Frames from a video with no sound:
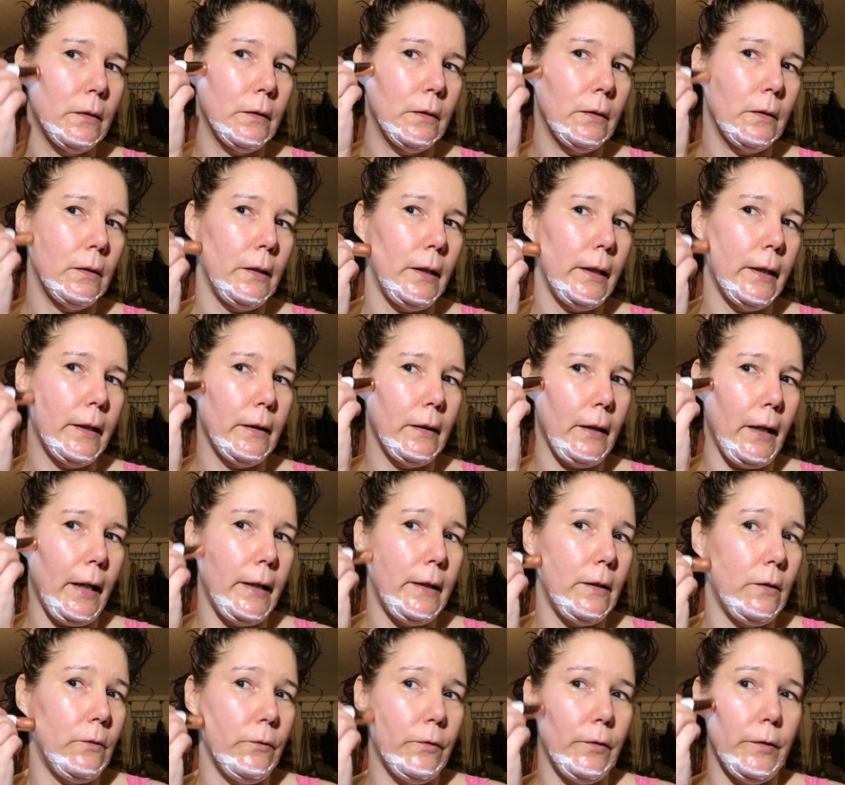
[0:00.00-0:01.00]
Like I
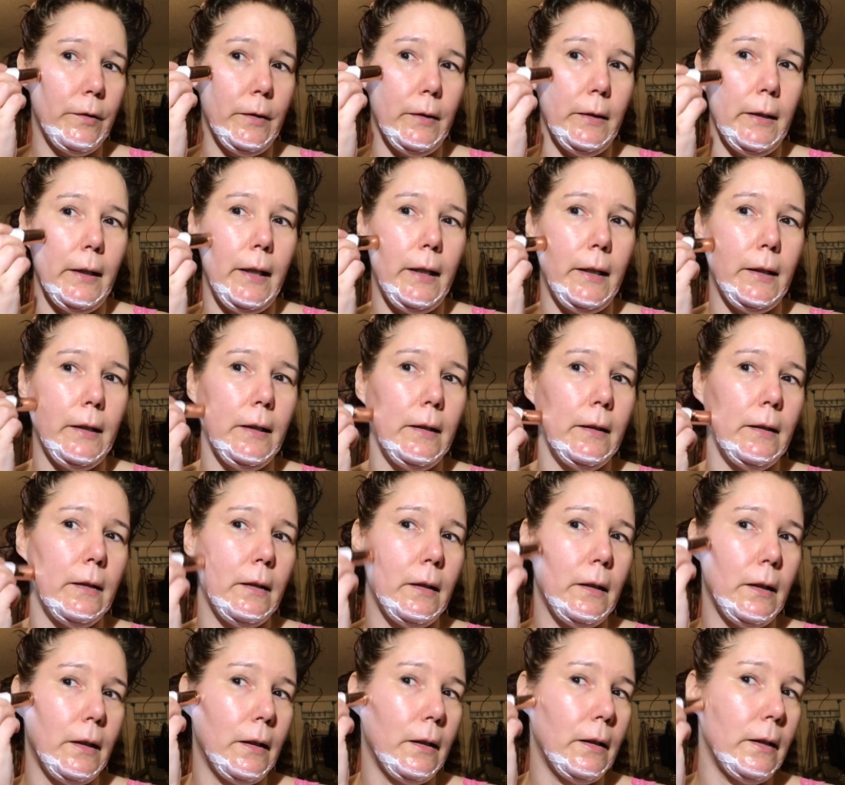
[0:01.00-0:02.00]
don't feel
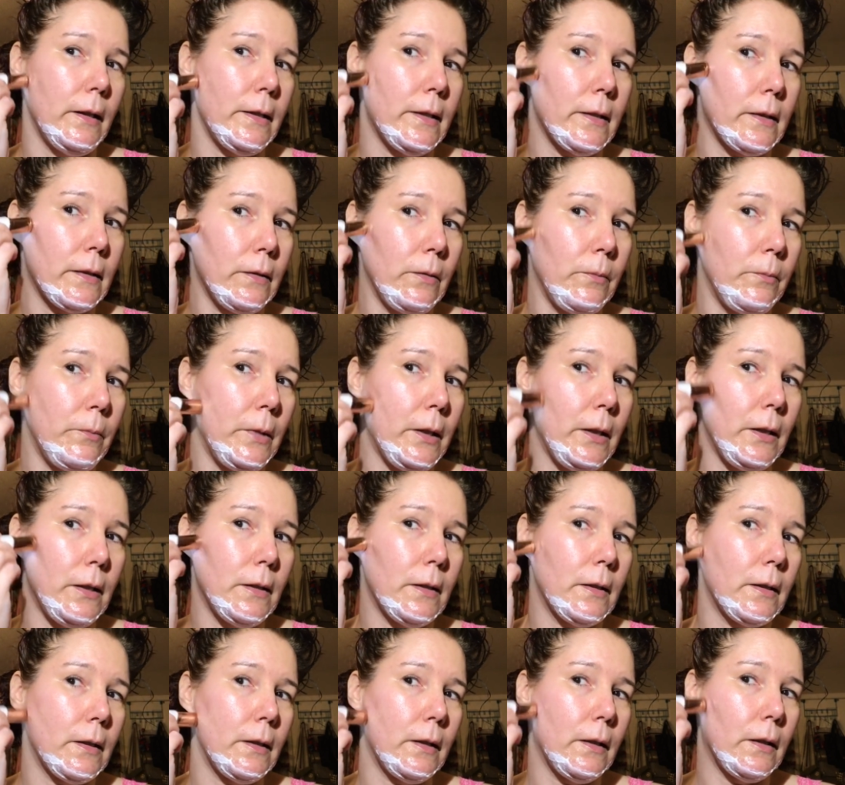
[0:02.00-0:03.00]
anything. It's
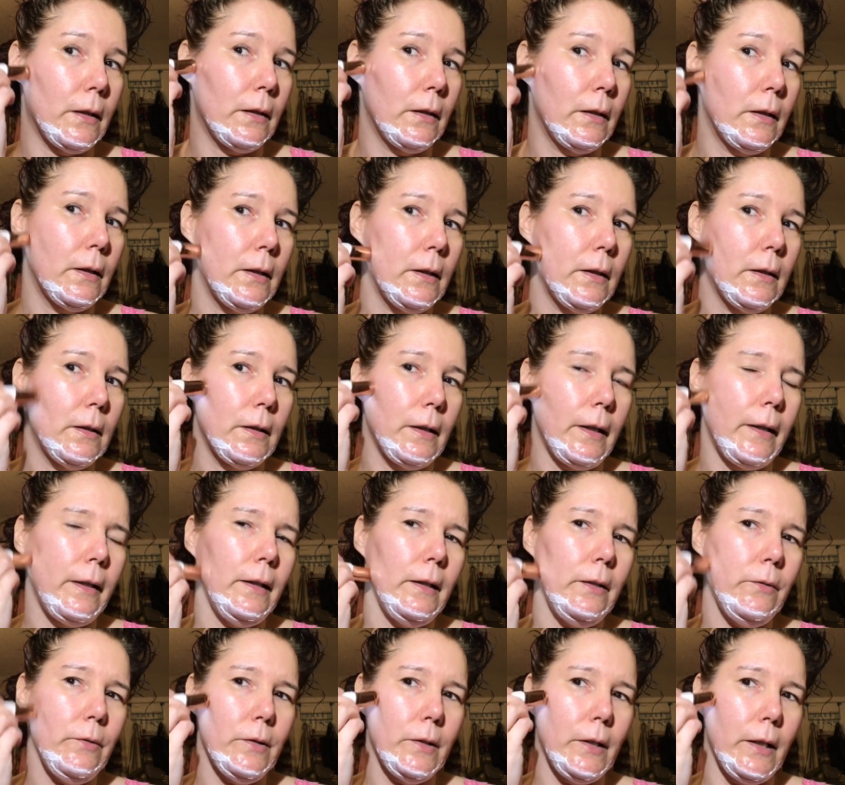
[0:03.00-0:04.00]
amazing. I
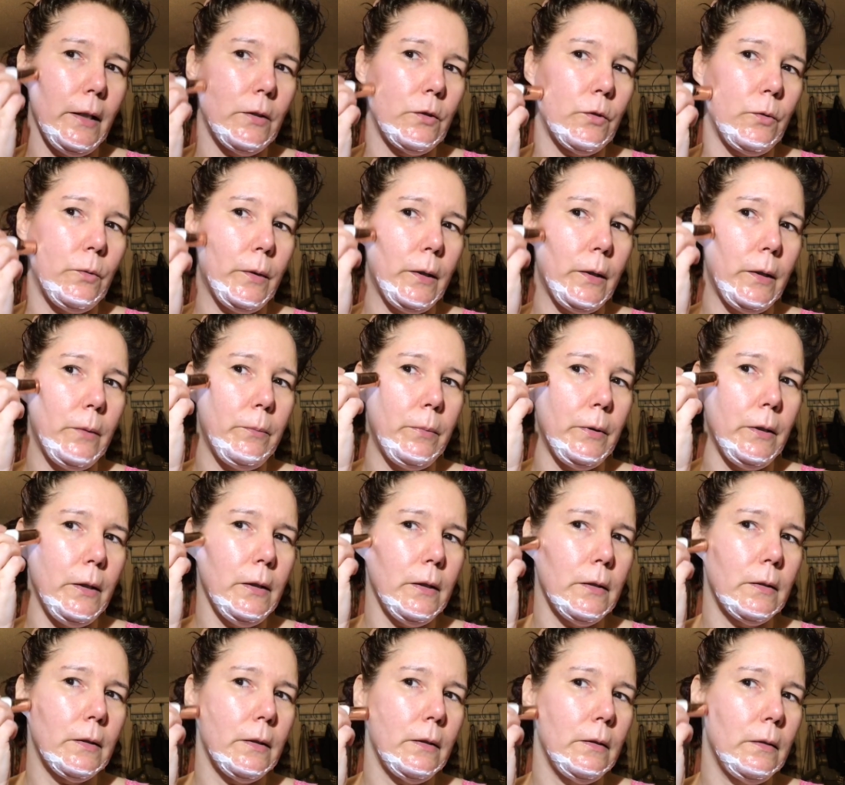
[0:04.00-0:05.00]
think it was like 20
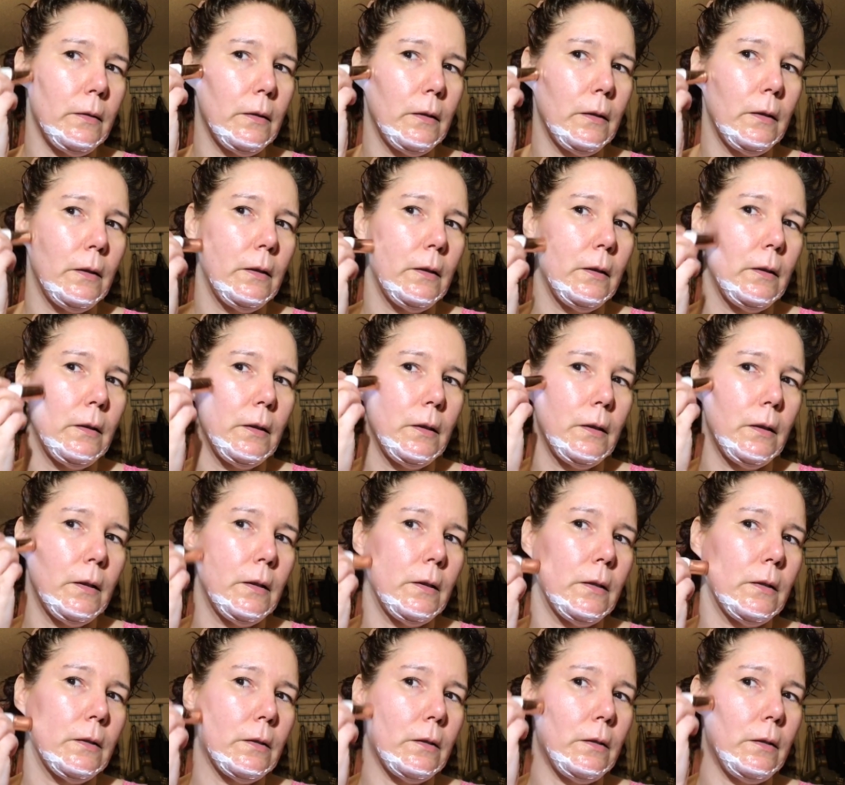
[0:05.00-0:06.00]
bucks.
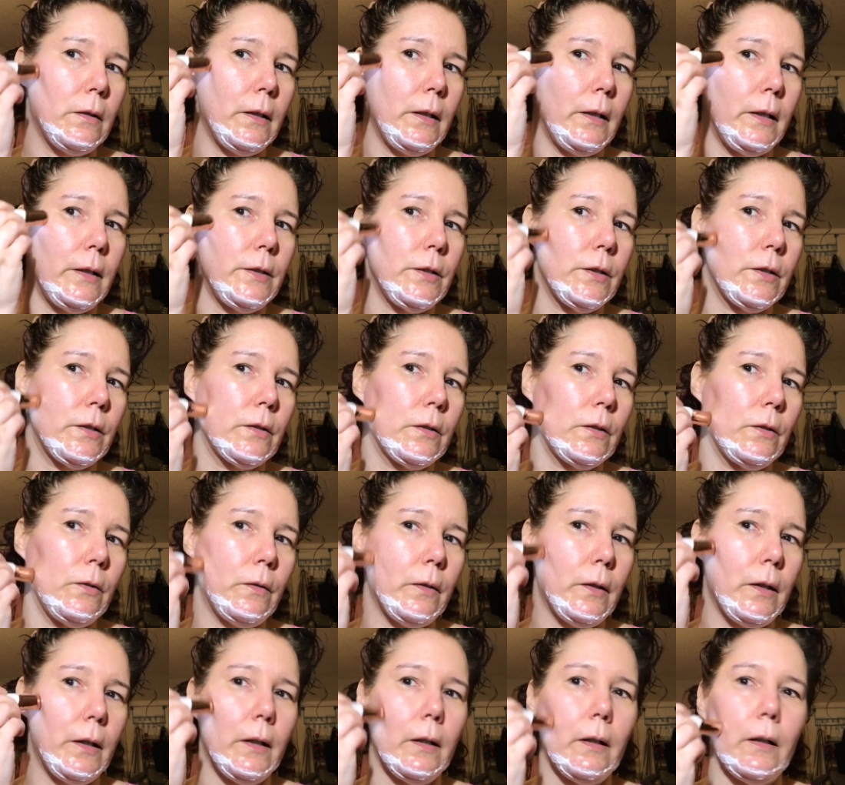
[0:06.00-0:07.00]
So then I just go
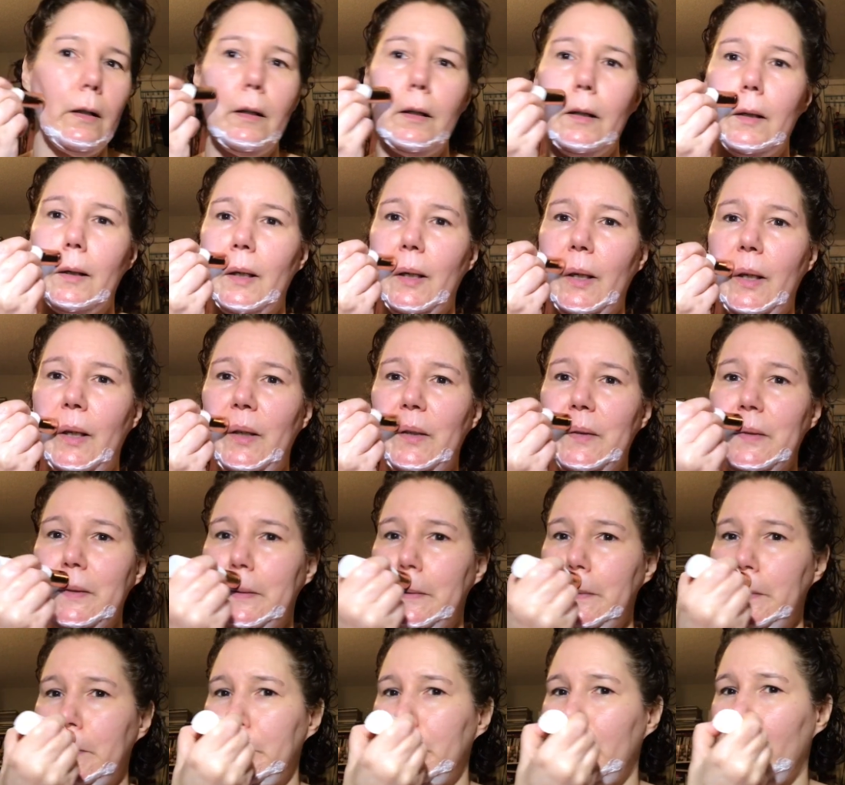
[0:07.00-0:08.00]
there. I also
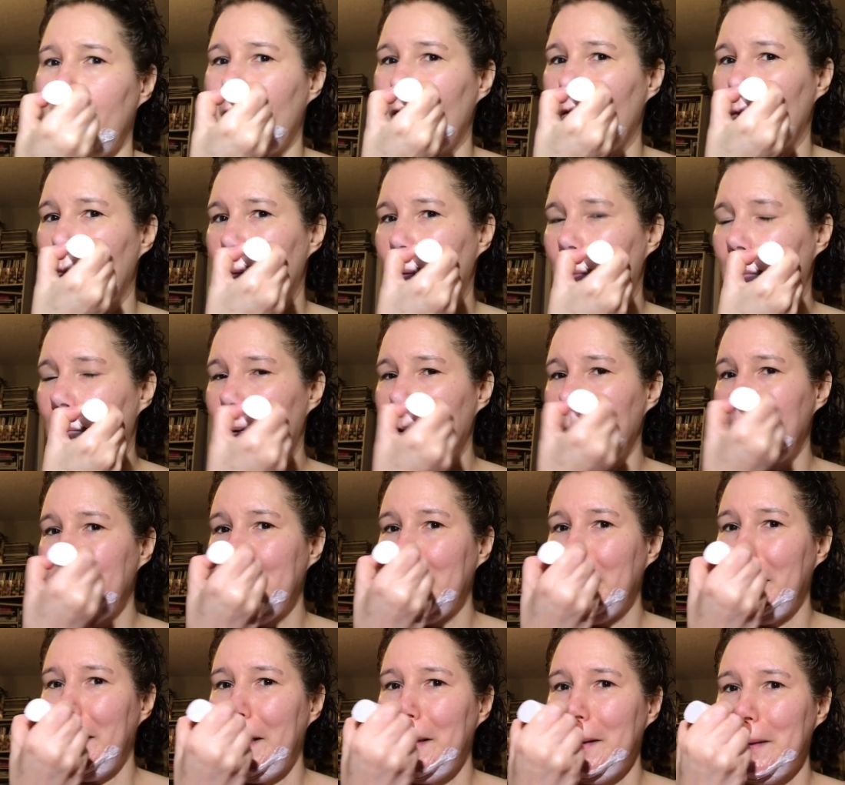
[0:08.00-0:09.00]
do that for my
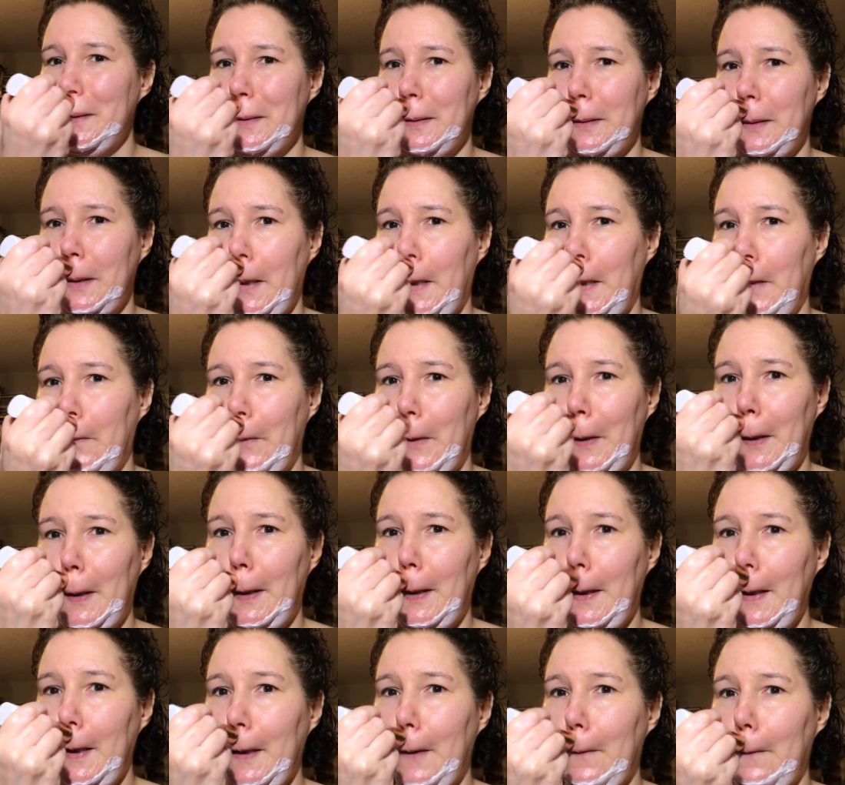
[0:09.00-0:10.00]
mustache. And what I
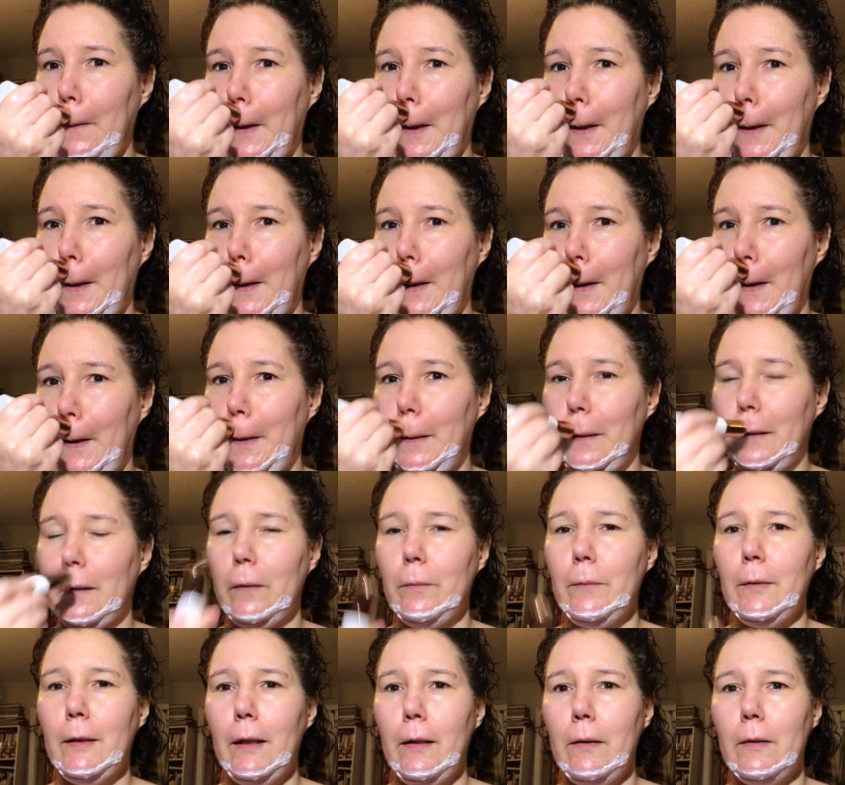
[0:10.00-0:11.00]
like about it is
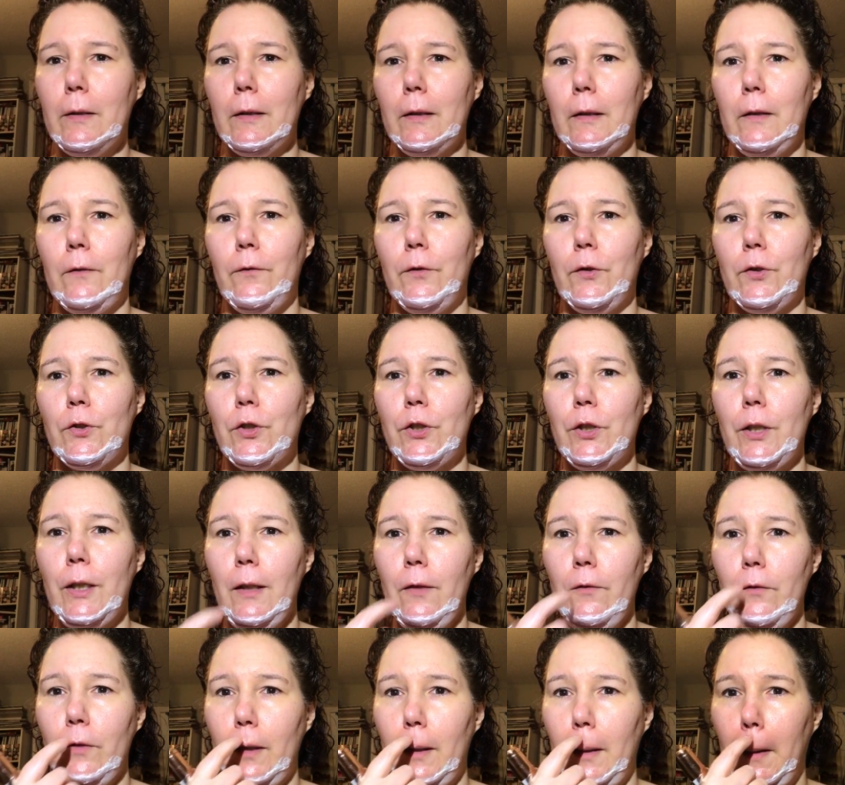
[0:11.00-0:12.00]
sometimes if you're
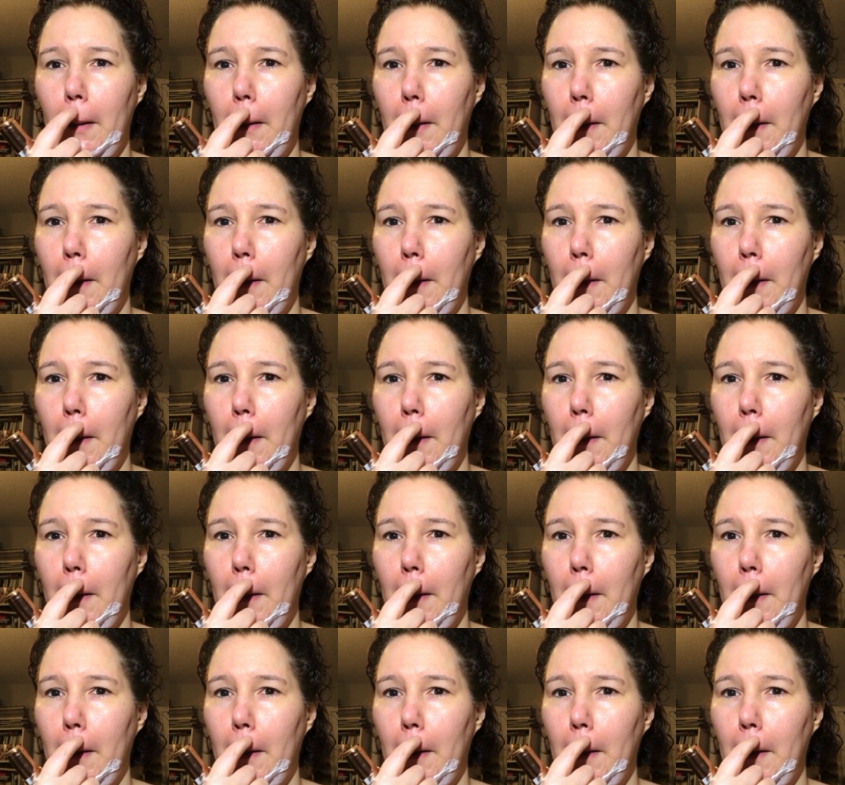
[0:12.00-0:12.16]
shaving,